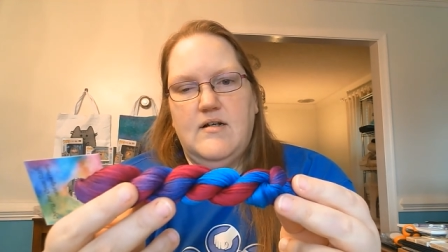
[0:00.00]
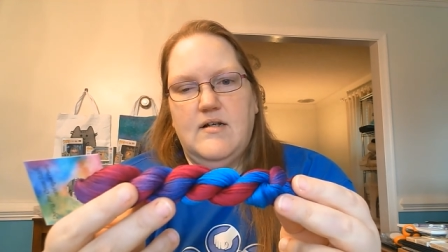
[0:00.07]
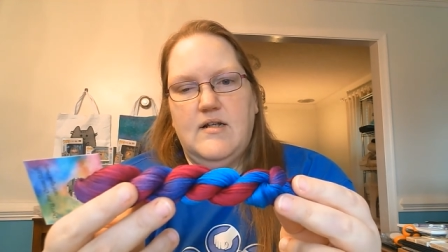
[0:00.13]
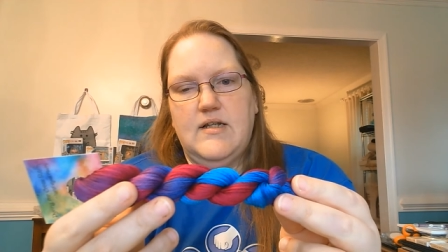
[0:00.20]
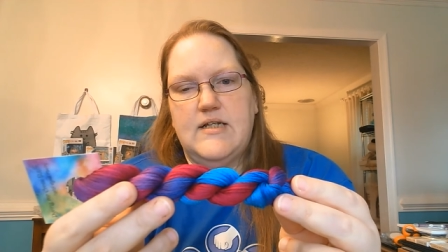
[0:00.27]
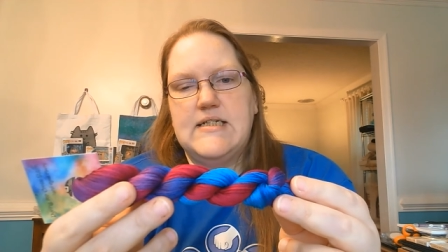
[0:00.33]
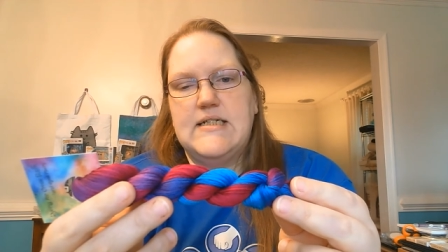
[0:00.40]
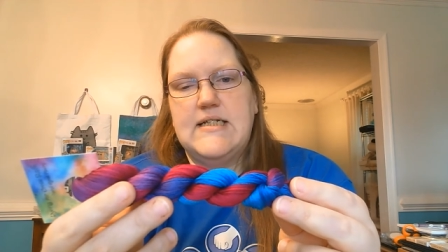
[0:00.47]

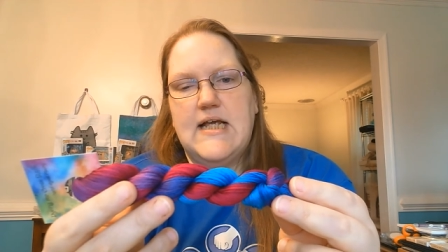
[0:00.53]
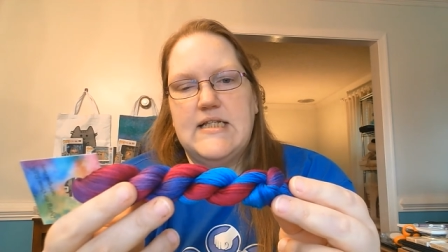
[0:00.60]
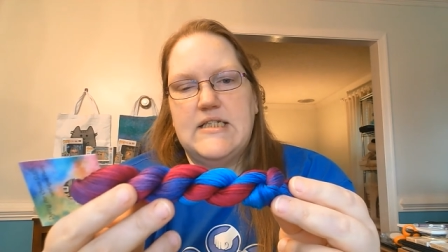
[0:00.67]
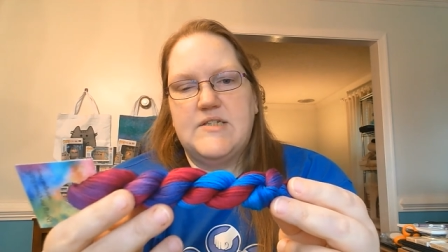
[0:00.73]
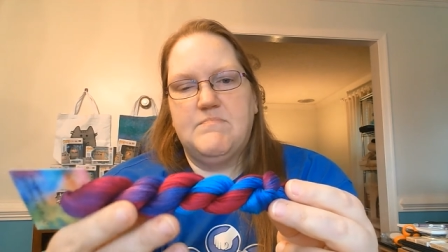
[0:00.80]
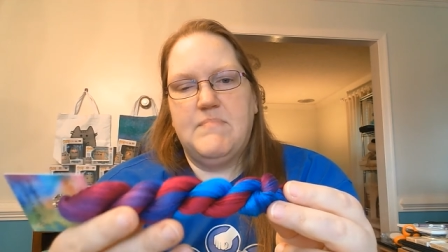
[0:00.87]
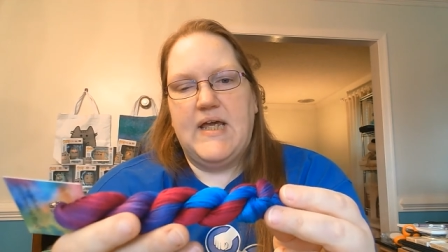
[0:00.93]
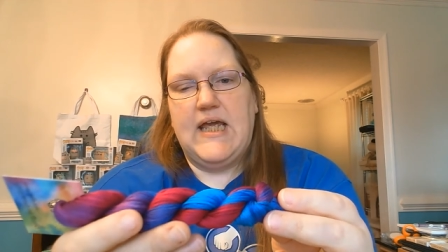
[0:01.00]

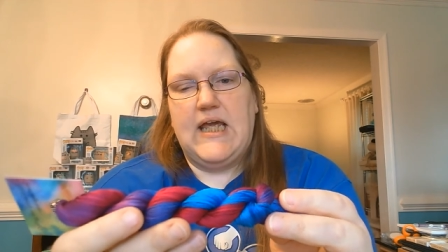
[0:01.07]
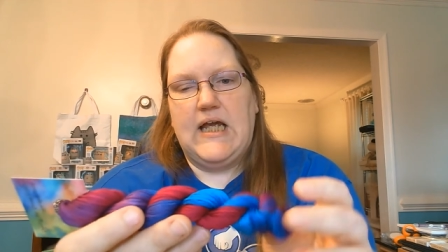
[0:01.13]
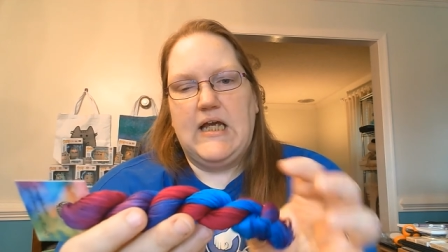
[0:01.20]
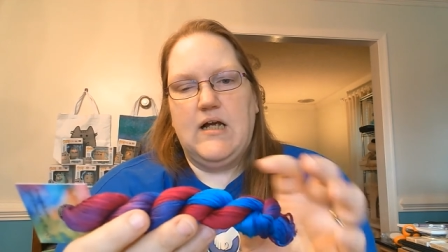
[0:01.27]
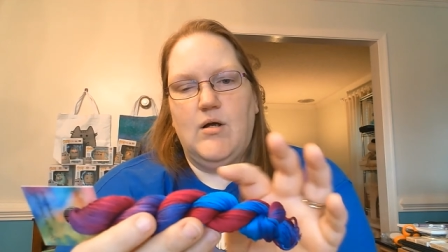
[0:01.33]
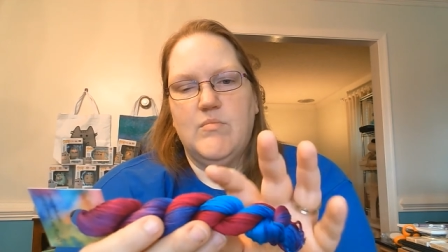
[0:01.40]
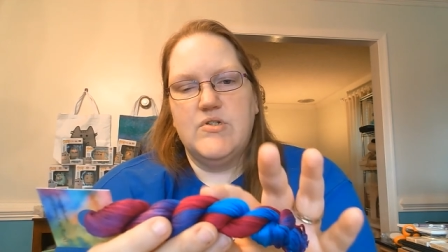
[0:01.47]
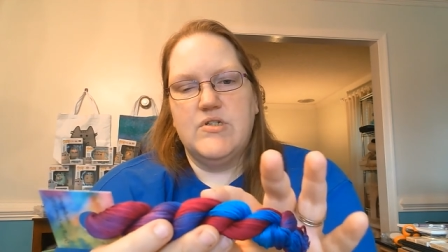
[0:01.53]
intense pink,
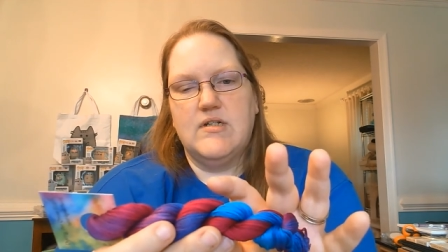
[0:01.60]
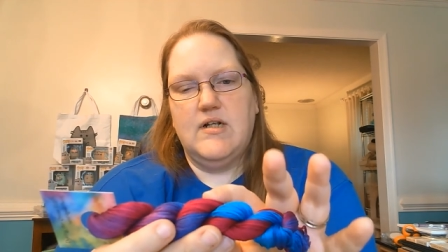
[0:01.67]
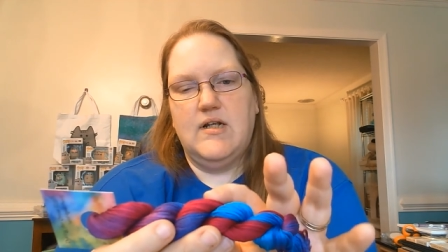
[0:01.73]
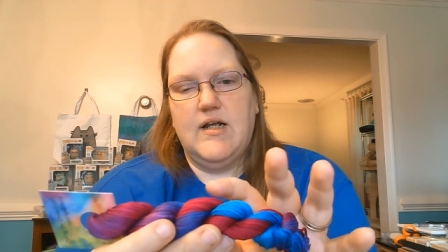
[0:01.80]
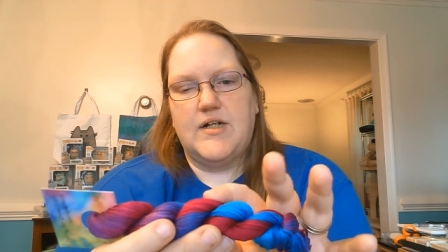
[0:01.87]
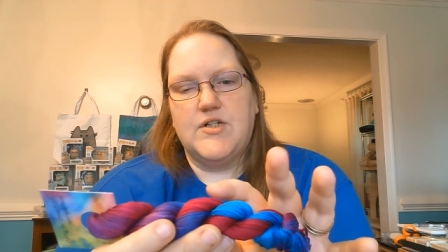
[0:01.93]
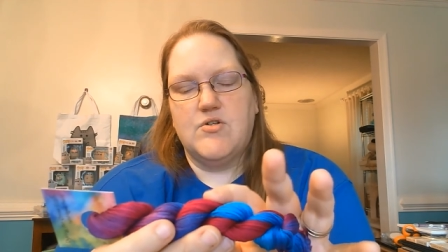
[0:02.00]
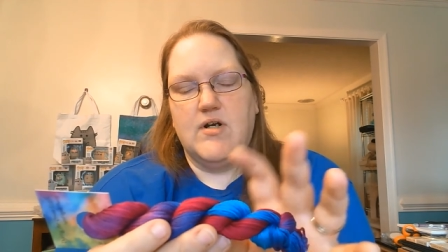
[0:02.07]
almost an
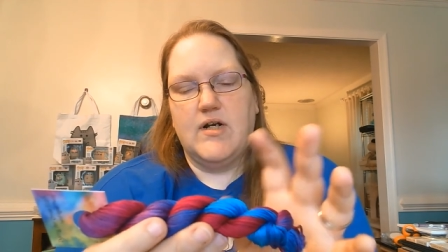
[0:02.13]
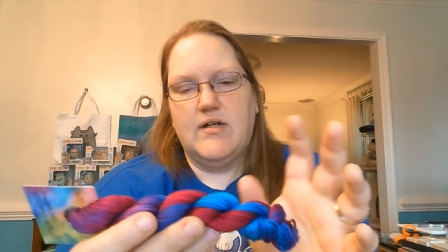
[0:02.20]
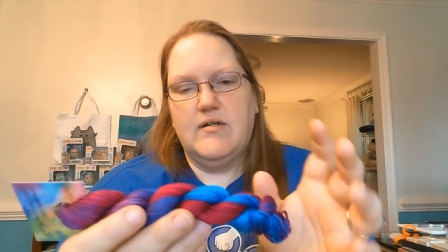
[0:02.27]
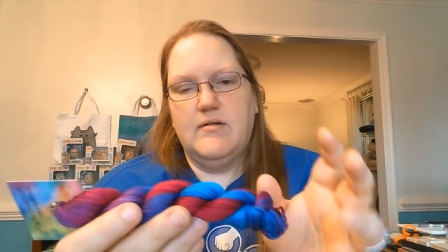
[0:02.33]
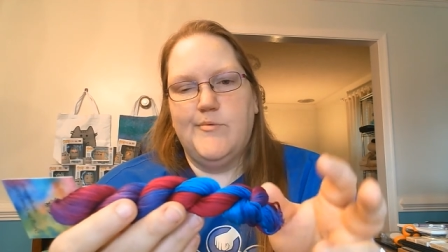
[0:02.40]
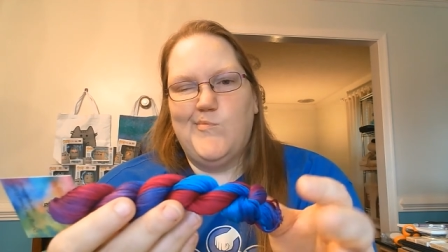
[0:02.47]
electric